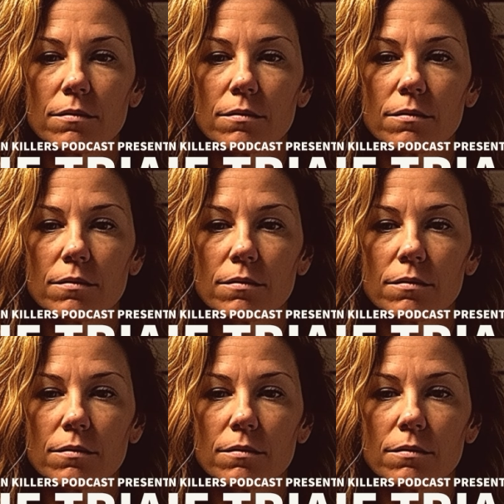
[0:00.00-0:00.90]

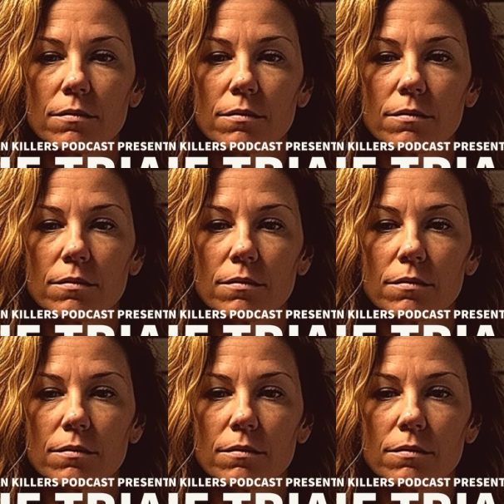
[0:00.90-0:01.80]

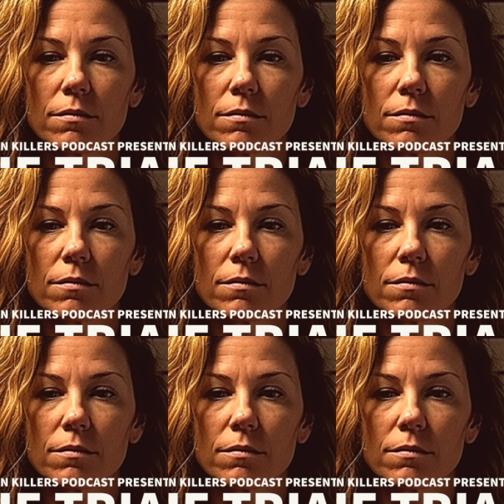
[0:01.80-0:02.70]

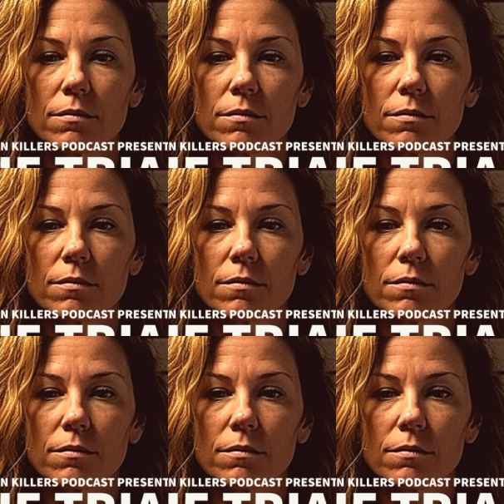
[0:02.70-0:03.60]

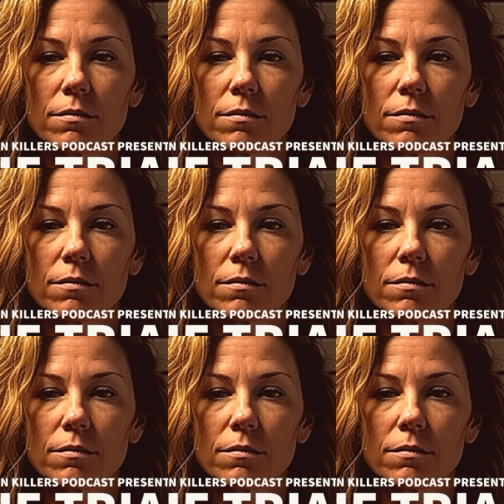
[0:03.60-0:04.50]

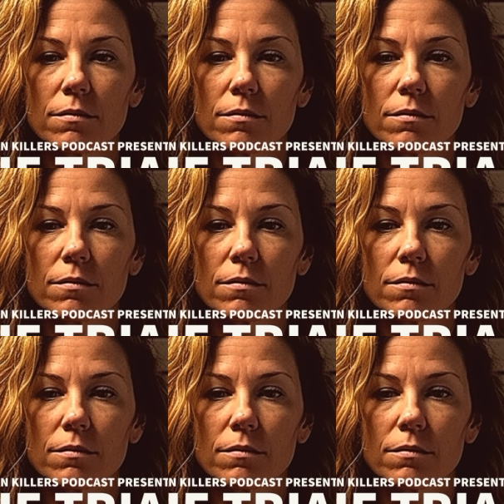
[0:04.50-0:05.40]

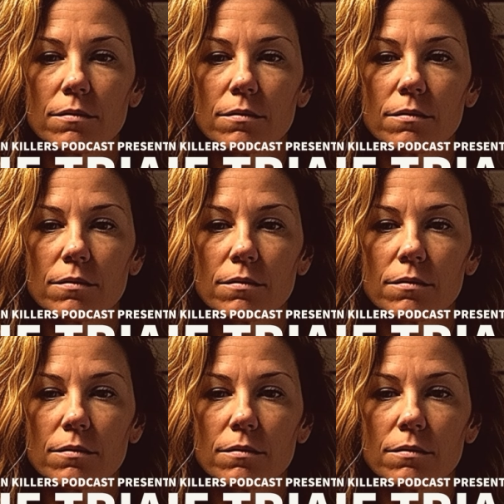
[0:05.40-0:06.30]

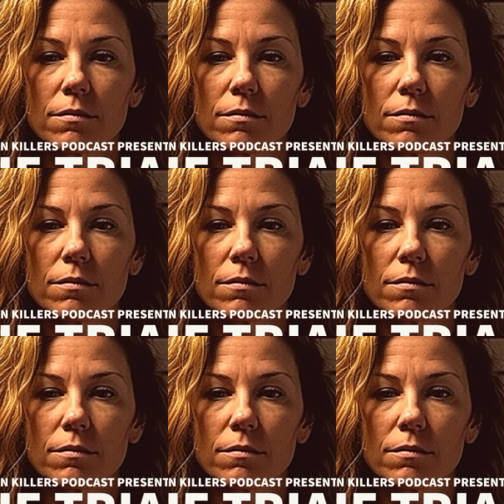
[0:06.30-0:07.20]

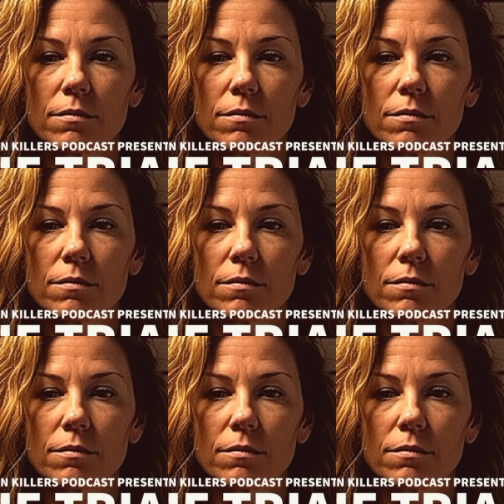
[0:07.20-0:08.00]
The face doesn't move, so there is nothing to read.